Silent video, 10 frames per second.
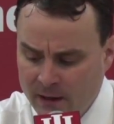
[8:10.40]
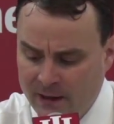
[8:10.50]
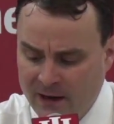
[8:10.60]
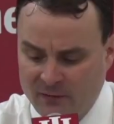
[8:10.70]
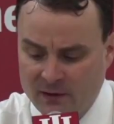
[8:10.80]

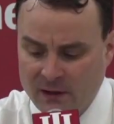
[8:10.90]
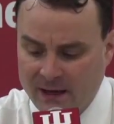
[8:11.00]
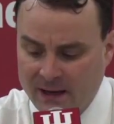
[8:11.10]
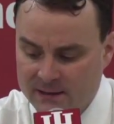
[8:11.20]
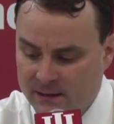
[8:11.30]
and I feel
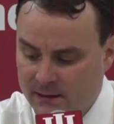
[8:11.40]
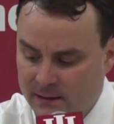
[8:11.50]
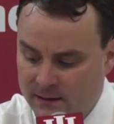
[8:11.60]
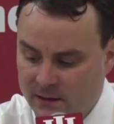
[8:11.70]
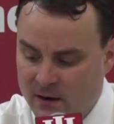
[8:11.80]
like as
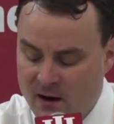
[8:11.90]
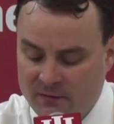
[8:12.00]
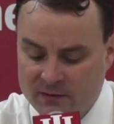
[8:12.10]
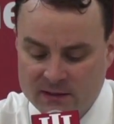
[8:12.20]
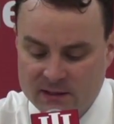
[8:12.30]
the
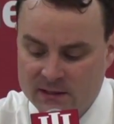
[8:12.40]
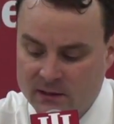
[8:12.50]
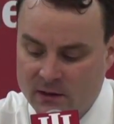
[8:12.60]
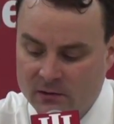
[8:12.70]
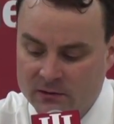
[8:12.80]
conference
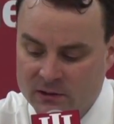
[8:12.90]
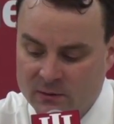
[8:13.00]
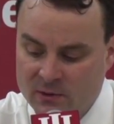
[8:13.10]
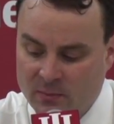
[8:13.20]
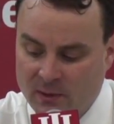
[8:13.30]
season goes, there's
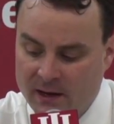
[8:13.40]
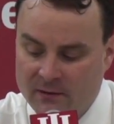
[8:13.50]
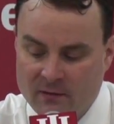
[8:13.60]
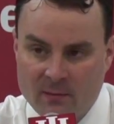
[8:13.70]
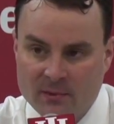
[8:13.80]
going to be plenty
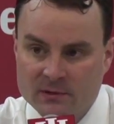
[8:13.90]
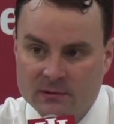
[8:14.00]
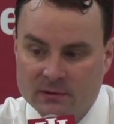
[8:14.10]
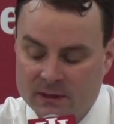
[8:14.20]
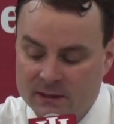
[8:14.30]
of
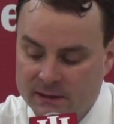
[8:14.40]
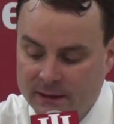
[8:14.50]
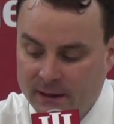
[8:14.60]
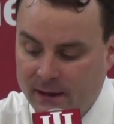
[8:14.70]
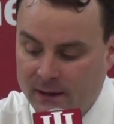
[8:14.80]
opportunities,
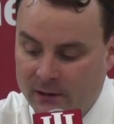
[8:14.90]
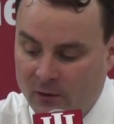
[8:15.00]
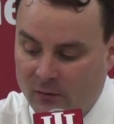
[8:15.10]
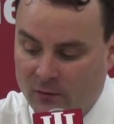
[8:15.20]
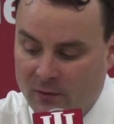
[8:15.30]
you
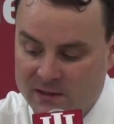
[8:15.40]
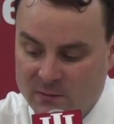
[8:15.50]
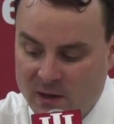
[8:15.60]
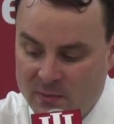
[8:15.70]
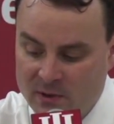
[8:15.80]
know, for
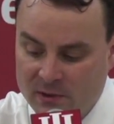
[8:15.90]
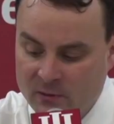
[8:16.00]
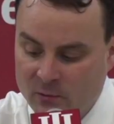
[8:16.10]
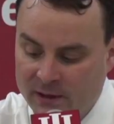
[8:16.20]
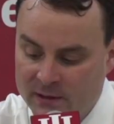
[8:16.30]

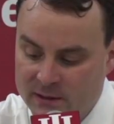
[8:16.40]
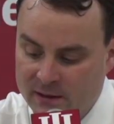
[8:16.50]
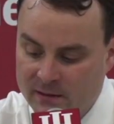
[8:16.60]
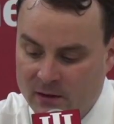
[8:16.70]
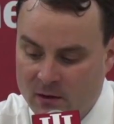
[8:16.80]
resume-building wins, and
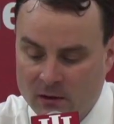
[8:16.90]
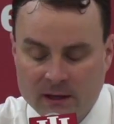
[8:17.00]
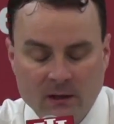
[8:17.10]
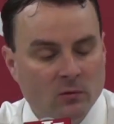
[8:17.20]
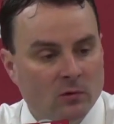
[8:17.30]
I think our
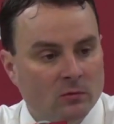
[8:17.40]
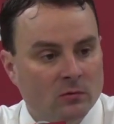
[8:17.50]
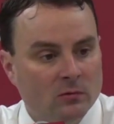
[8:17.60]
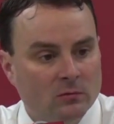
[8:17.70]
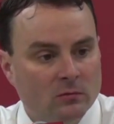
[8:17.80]
league
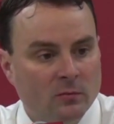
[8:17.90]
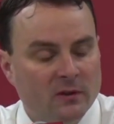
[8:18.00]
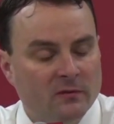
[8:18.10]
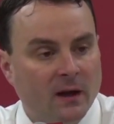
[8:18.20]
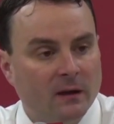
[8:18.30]
will
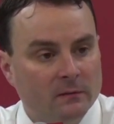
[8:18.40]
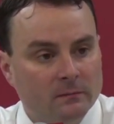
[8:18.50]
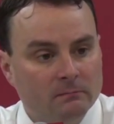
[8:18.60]
be fine.